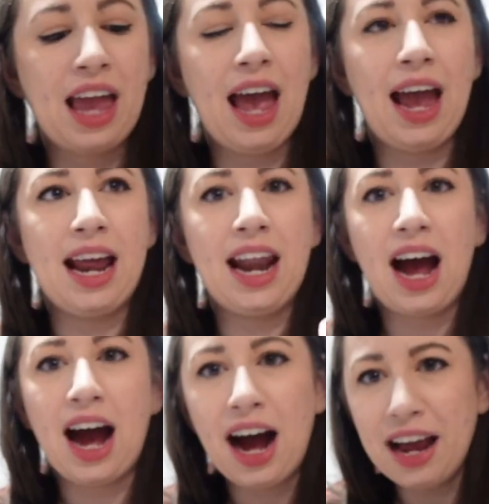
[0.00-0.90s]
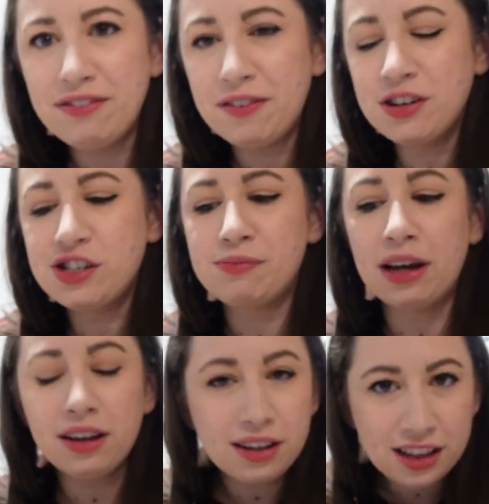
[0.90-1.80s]
and I've never
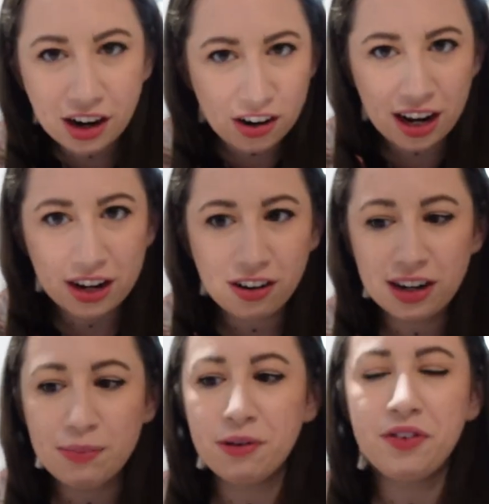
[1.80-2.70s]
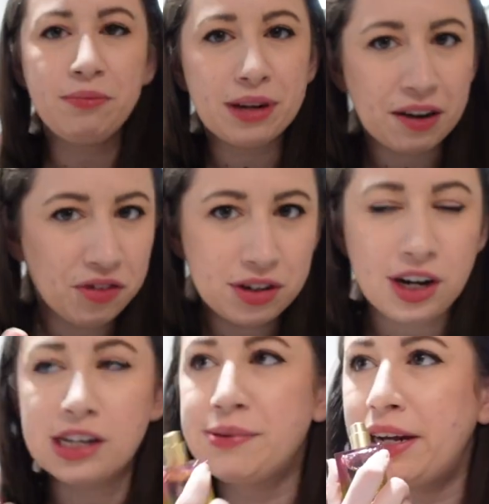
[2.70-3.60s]
smelled the Ariana Grande perfume, but everyone
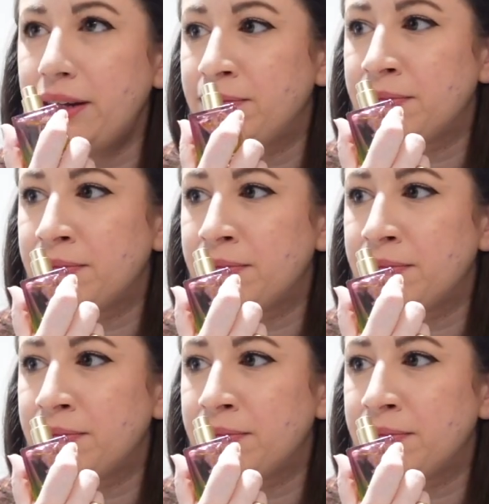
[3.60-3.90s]
talks about it,